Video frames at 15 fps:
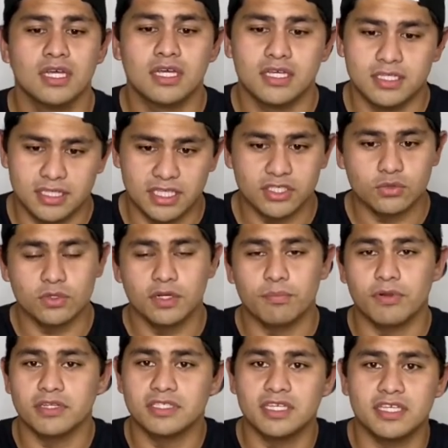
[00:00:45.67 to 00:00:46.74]
This one in
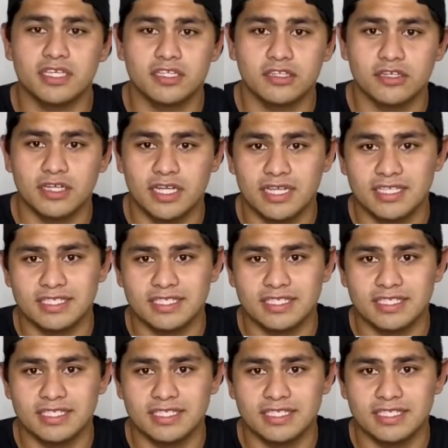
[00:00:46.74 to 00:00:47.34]
particular is